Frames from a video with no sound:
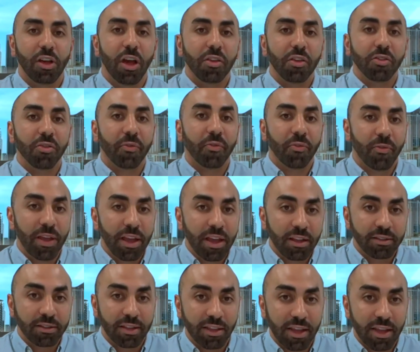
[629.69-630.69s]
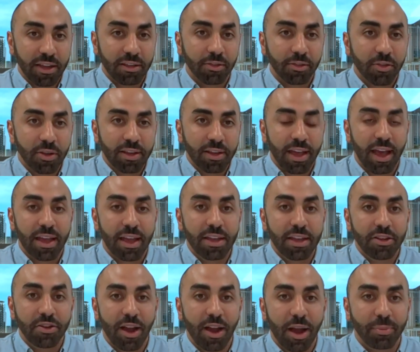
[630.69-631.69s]
other things that they can look at in
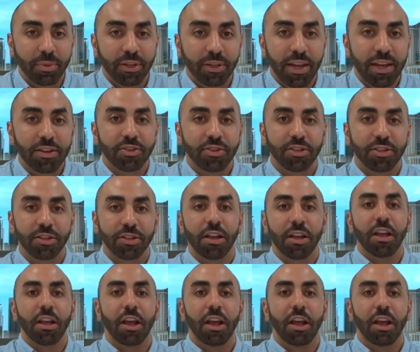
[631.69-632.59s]
your application